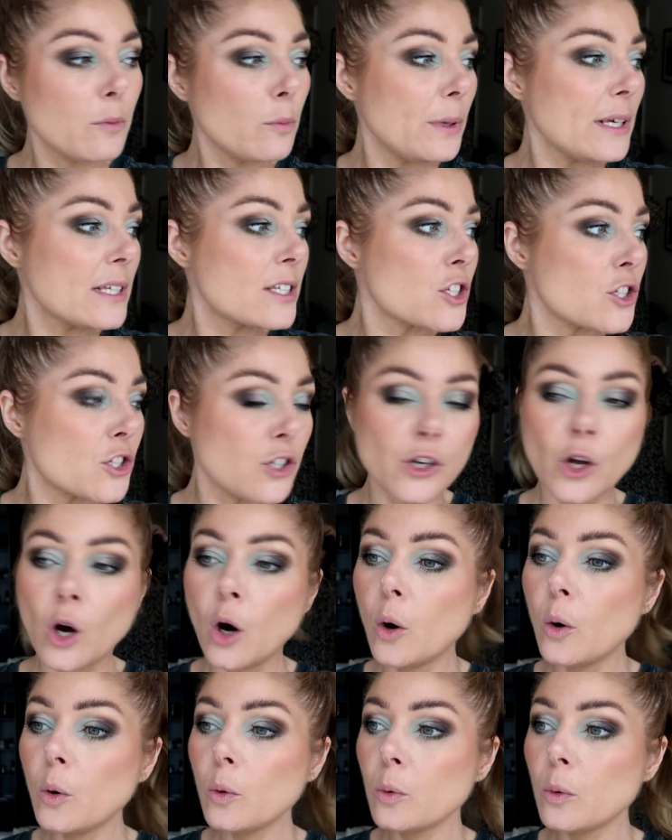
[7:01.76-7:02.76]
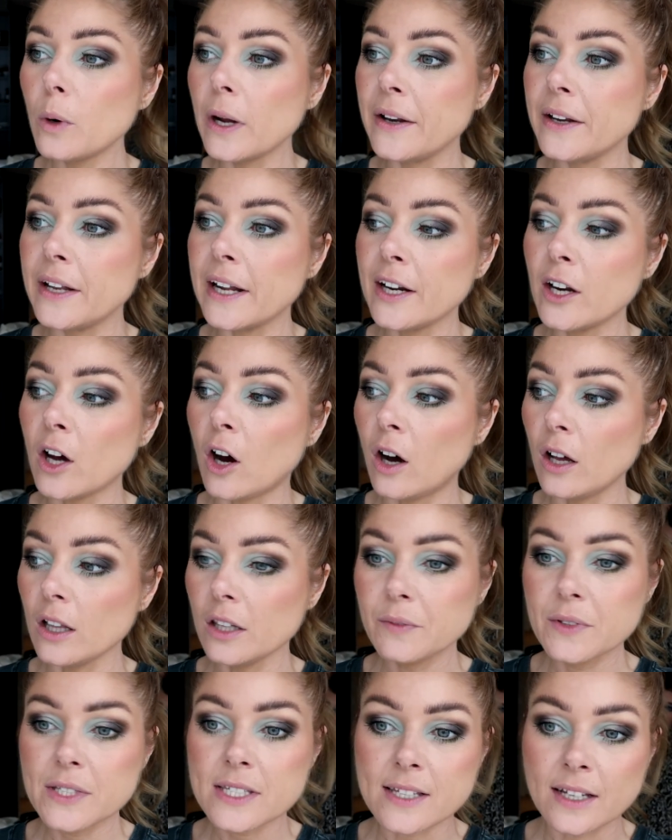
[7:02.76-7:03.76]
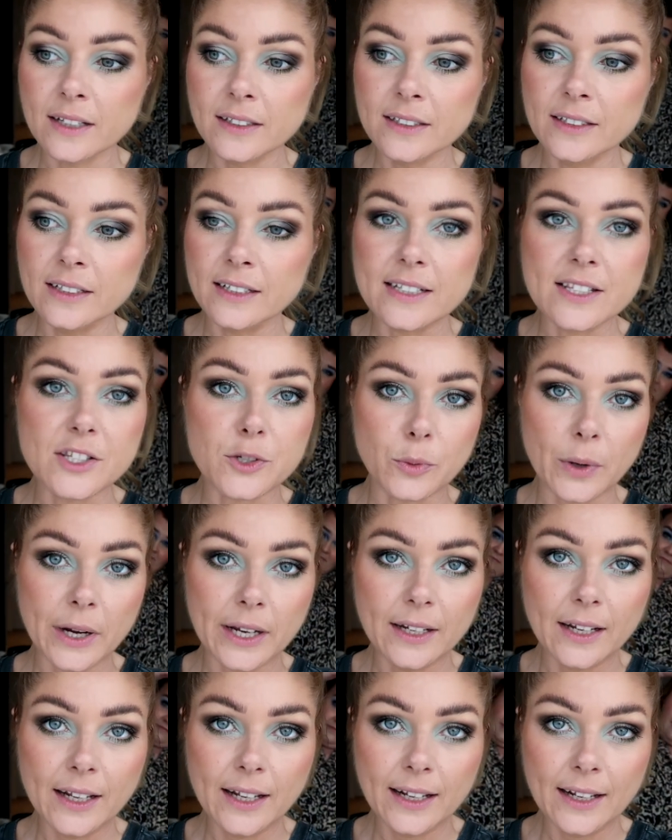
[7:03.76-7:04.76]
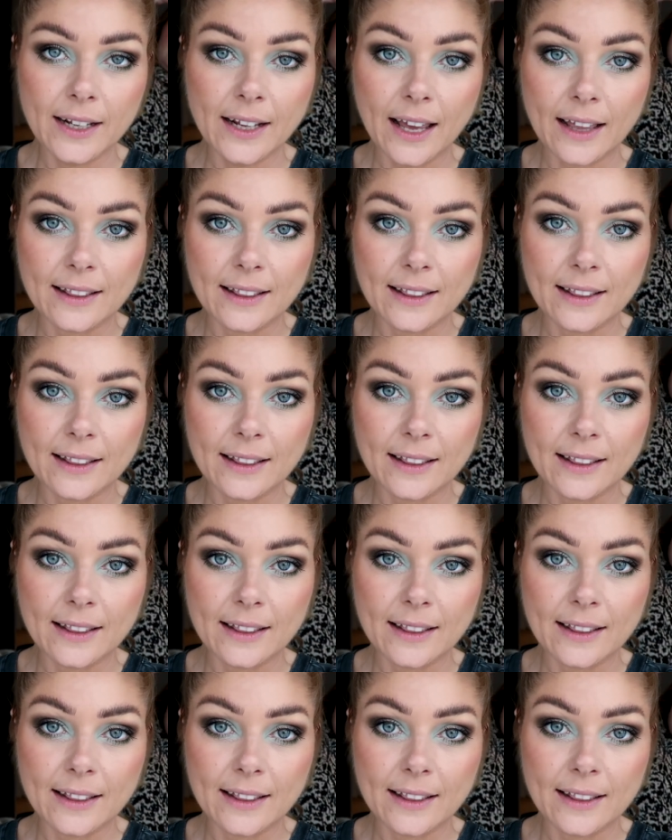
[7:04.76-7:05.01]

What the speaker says: can be snow, and then all of a sudden it's raining,